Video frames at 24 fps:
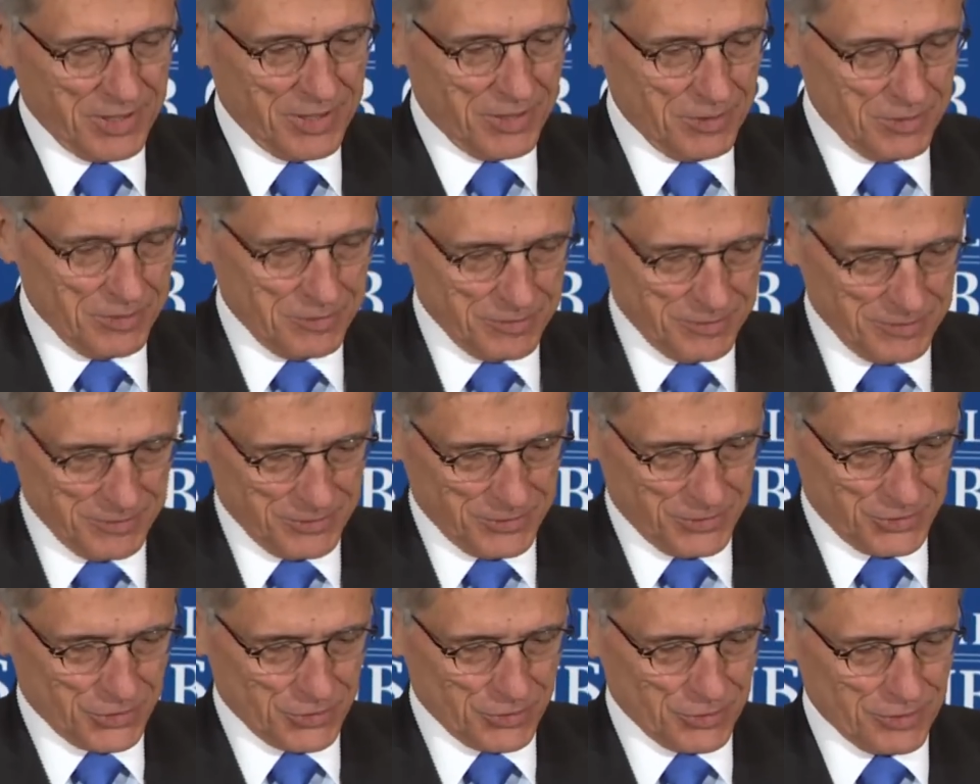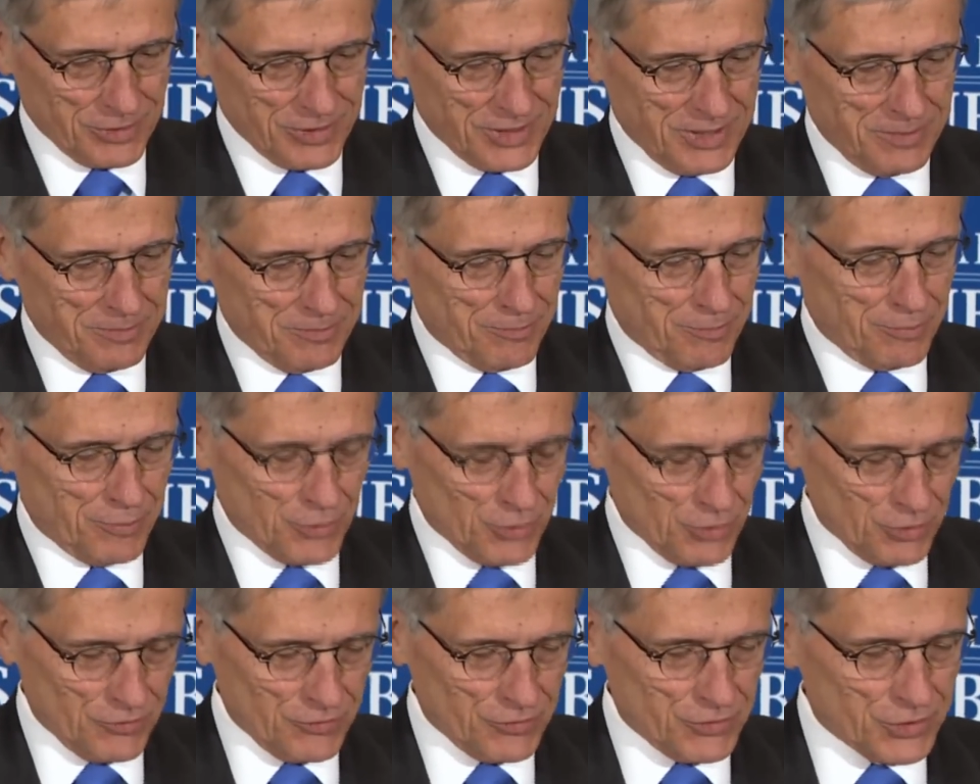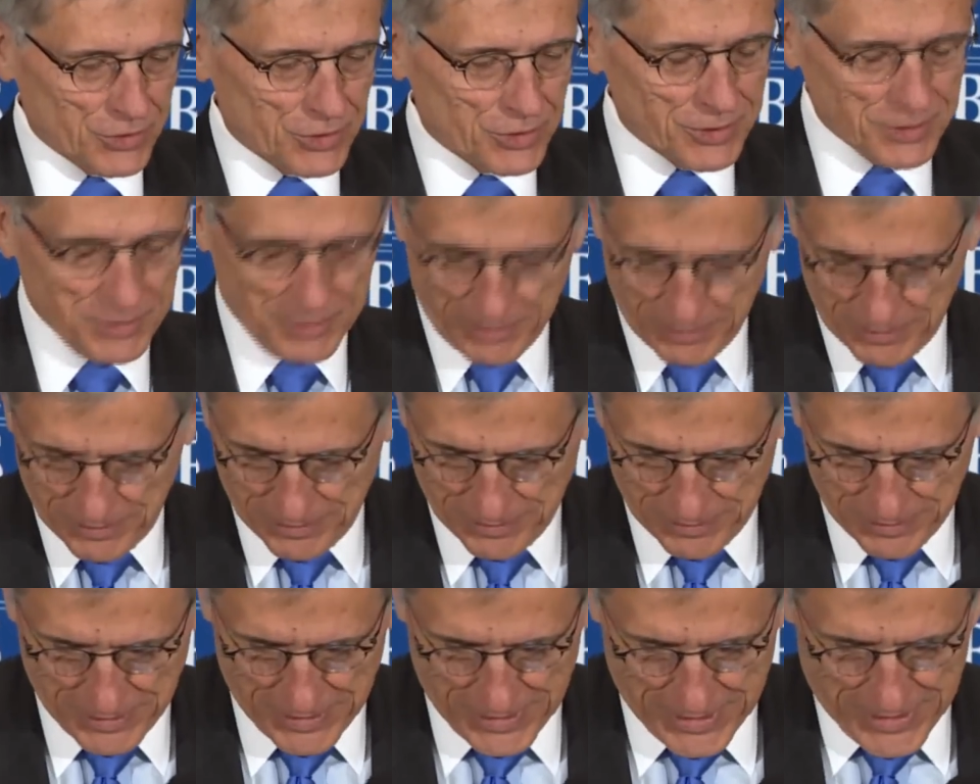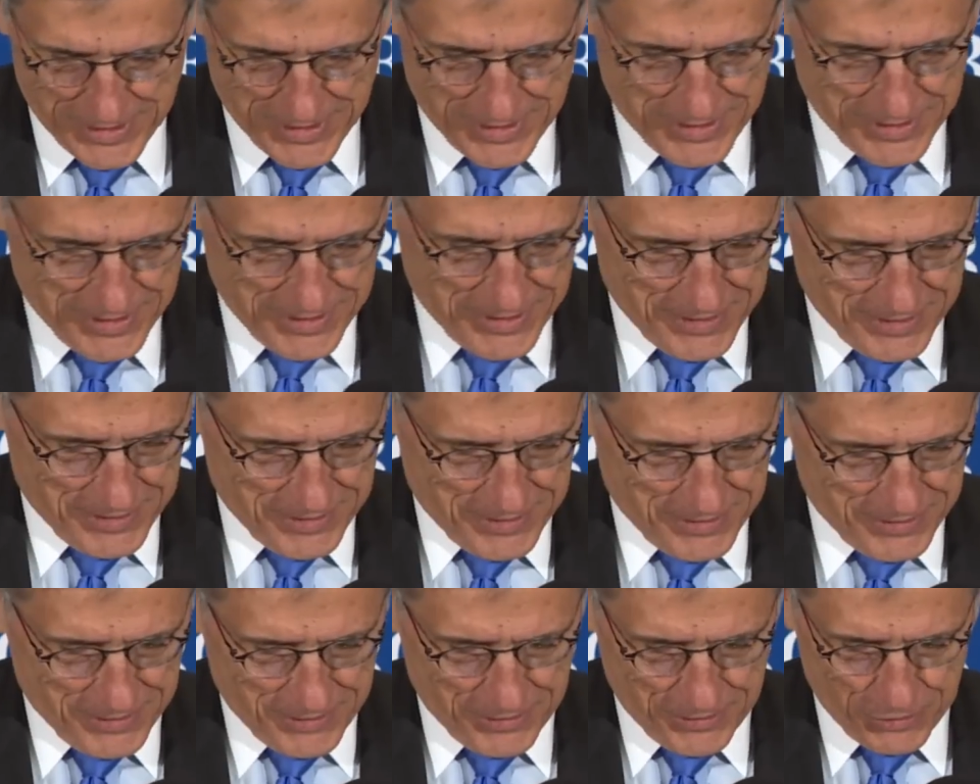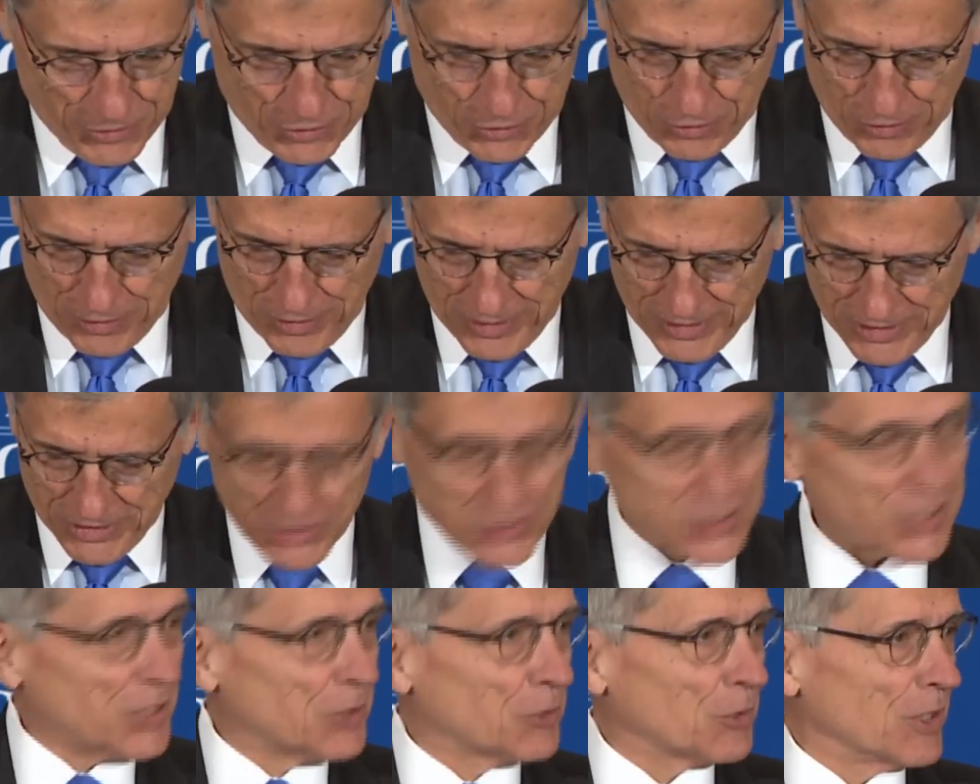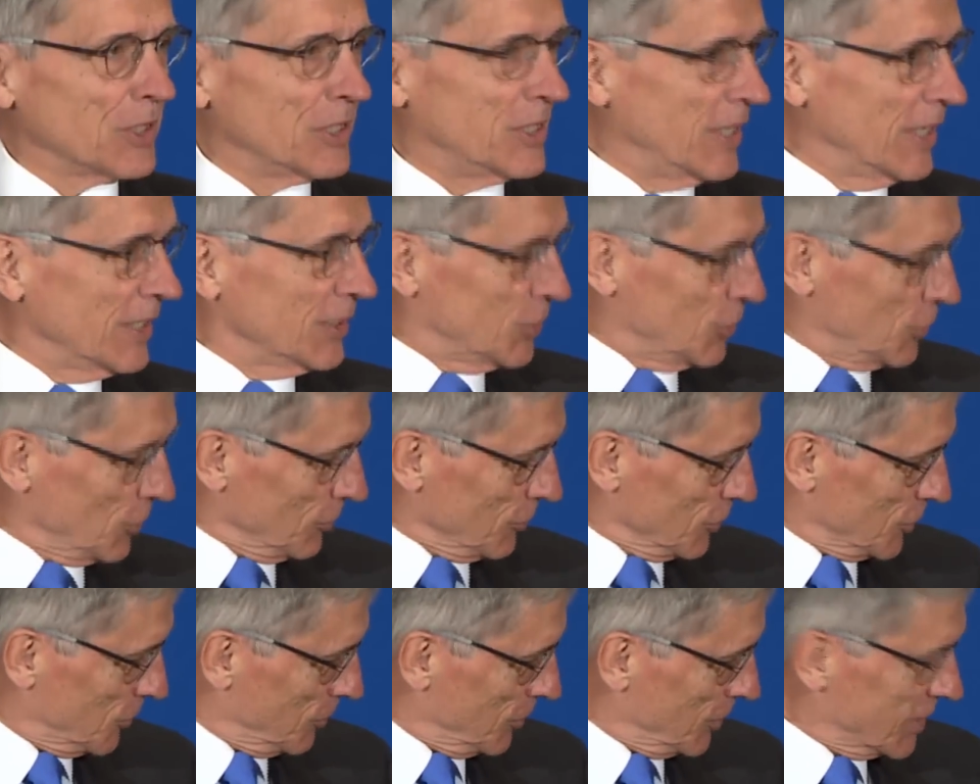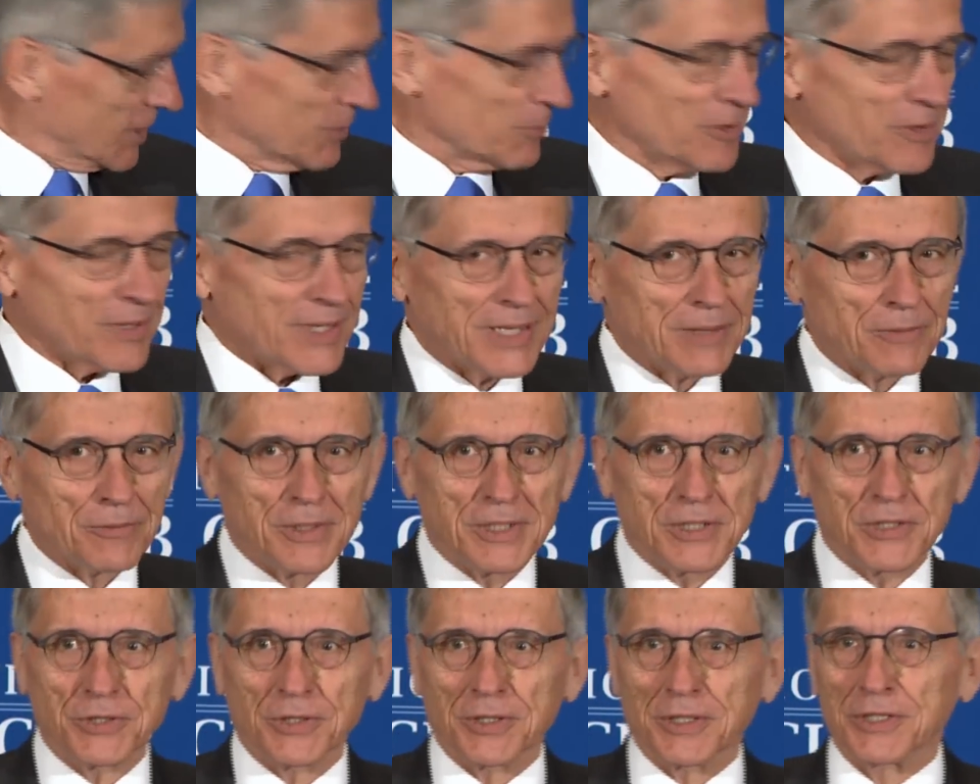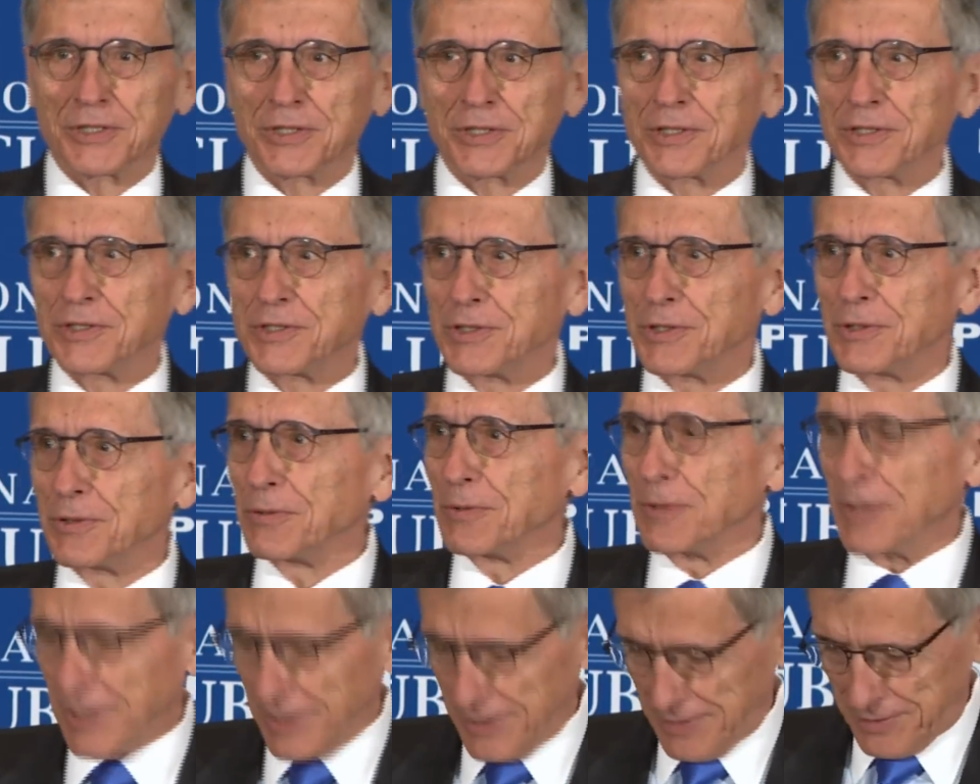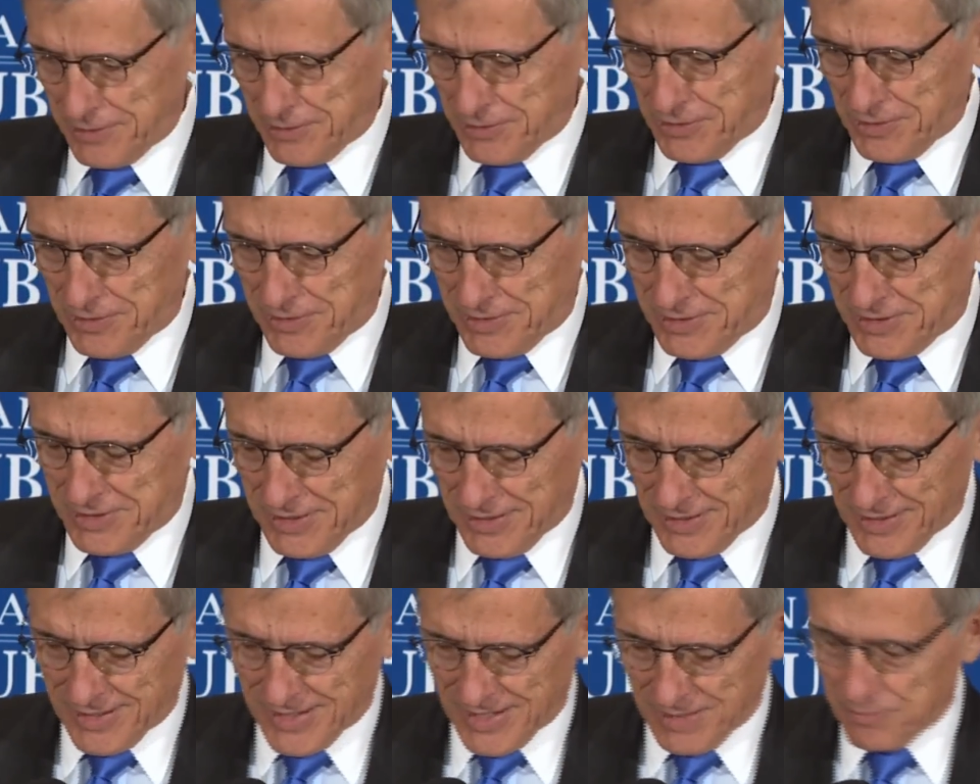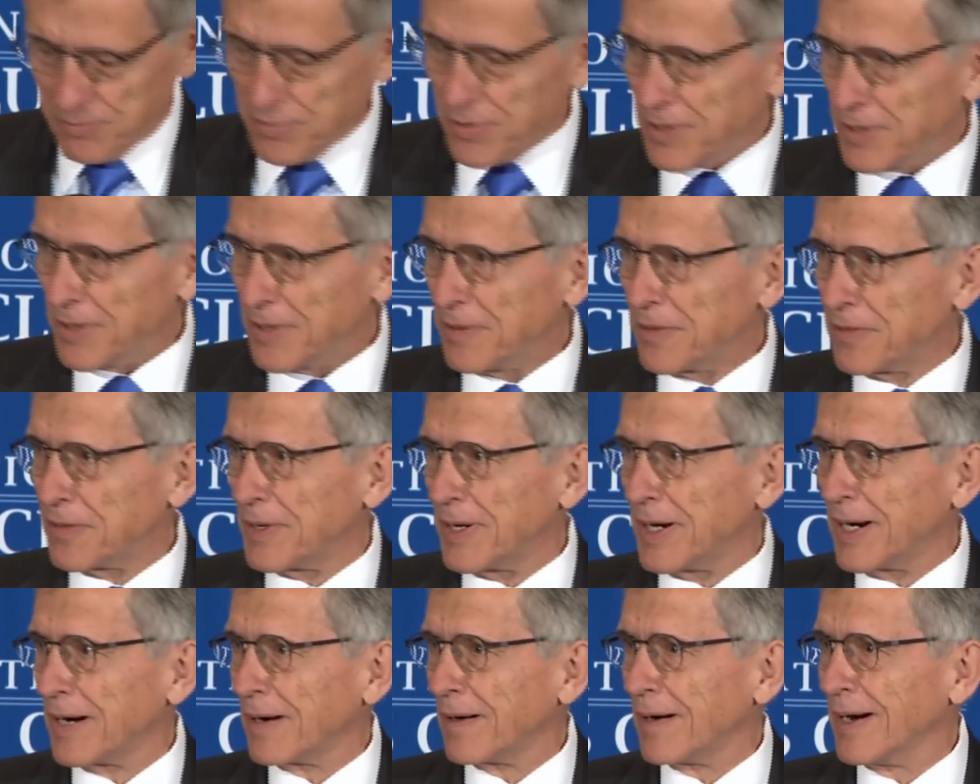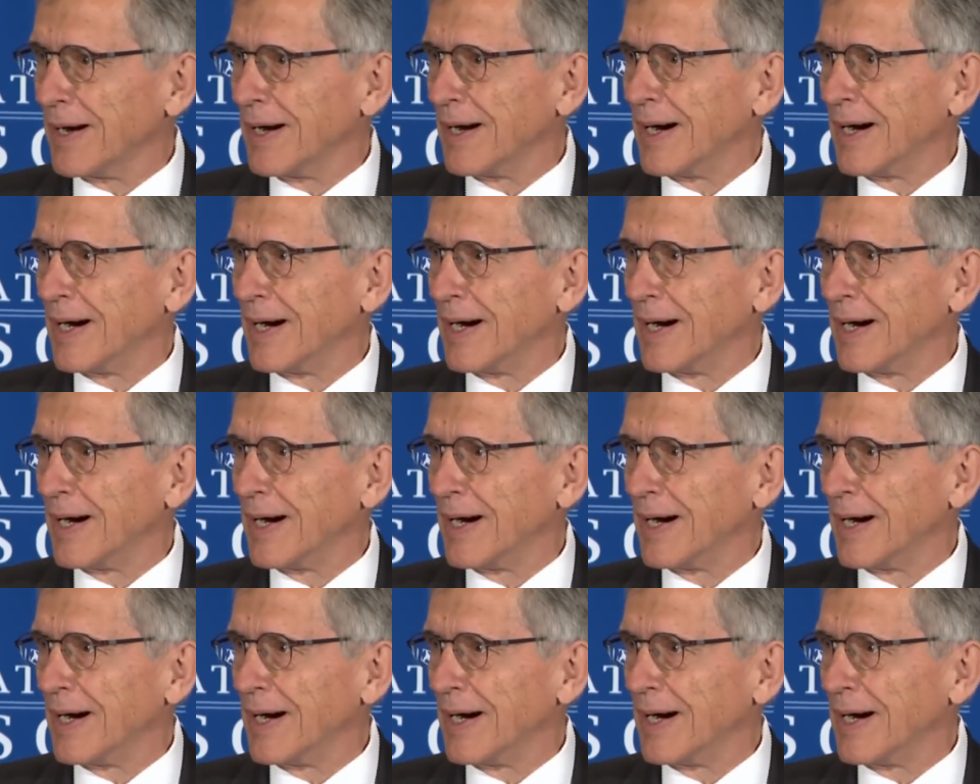You certainly proved your journalistic credentials with some of that research that you dug up there.